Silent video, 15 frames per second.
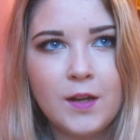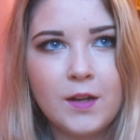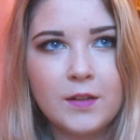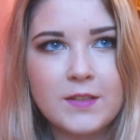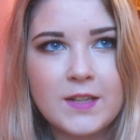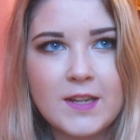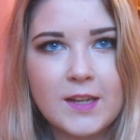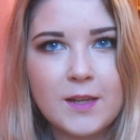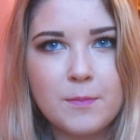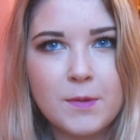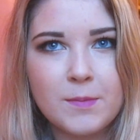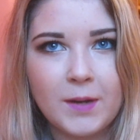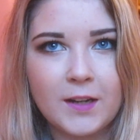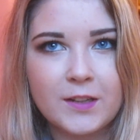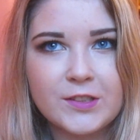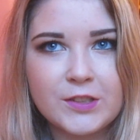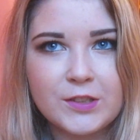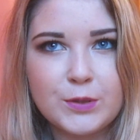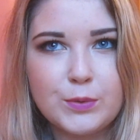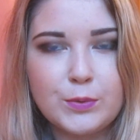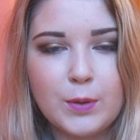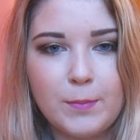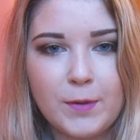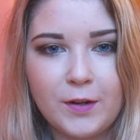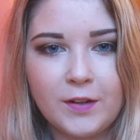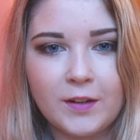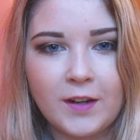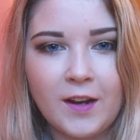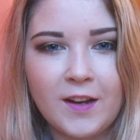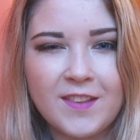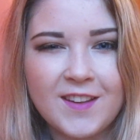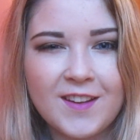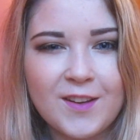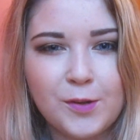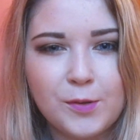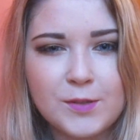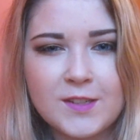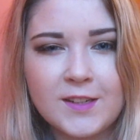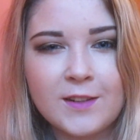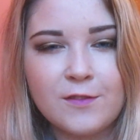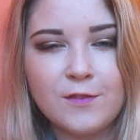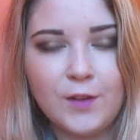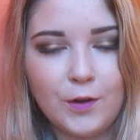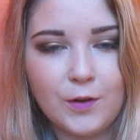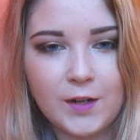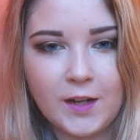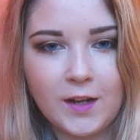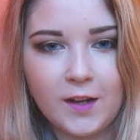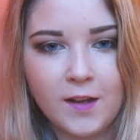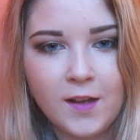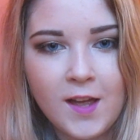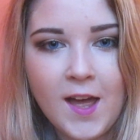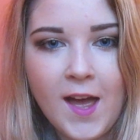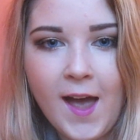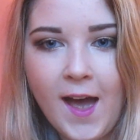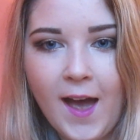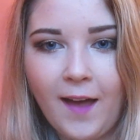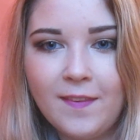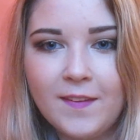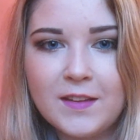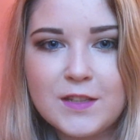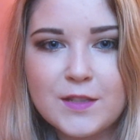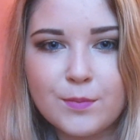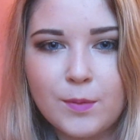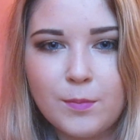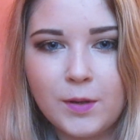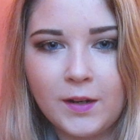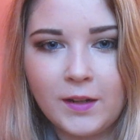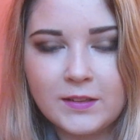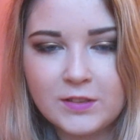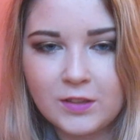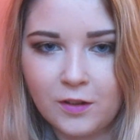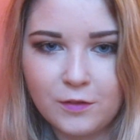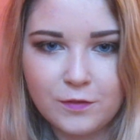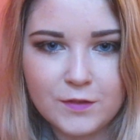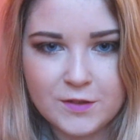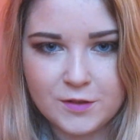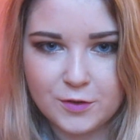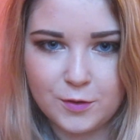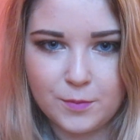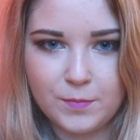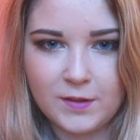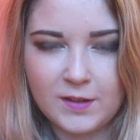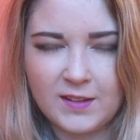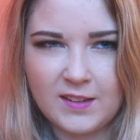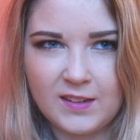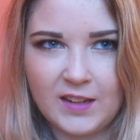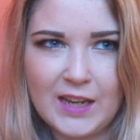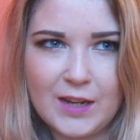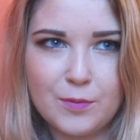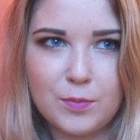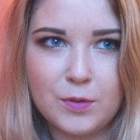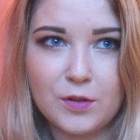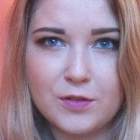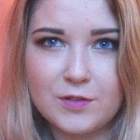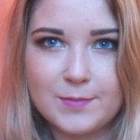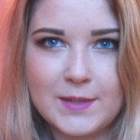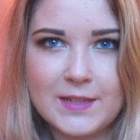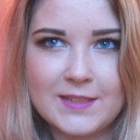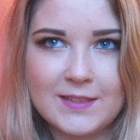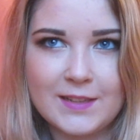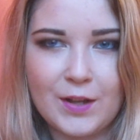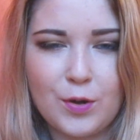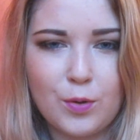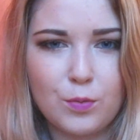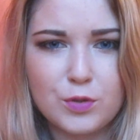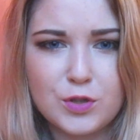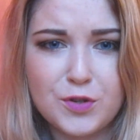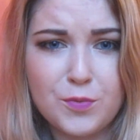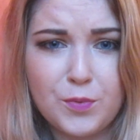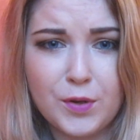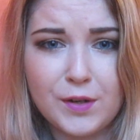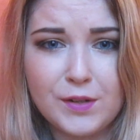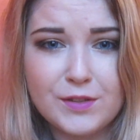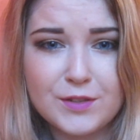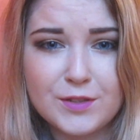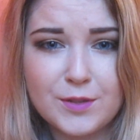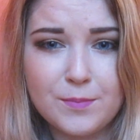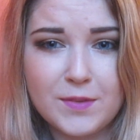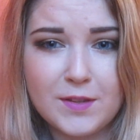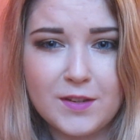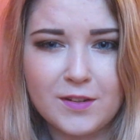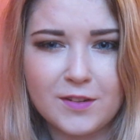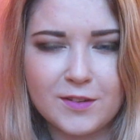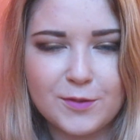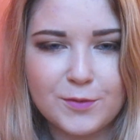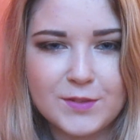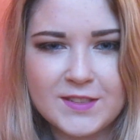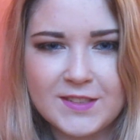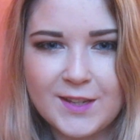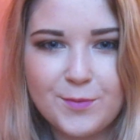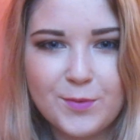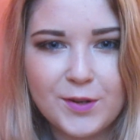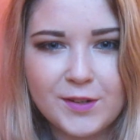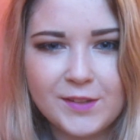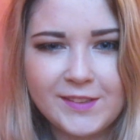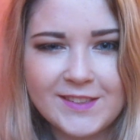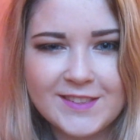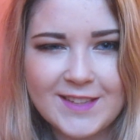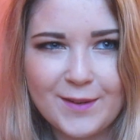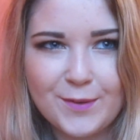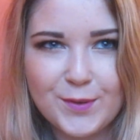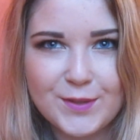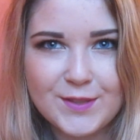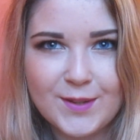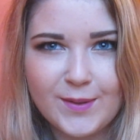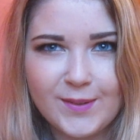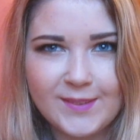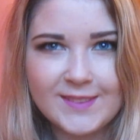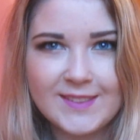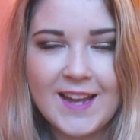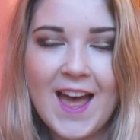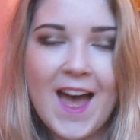taking me back to America, I think I go to like Florida and then swim with like dolphins or something in like one of those places like Ocean World or something, or Sea World, is that what it's called?